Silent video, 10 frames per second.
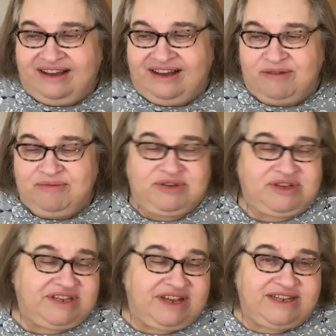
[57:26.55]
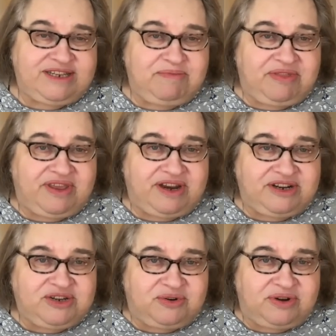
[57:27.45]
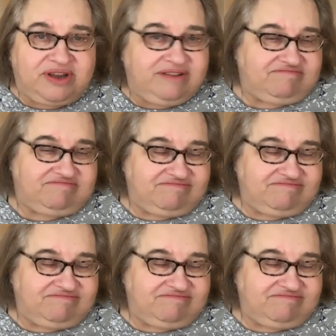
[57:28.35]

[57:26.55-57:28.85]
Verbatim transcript: Uh, I'm used to saying sympathetic joy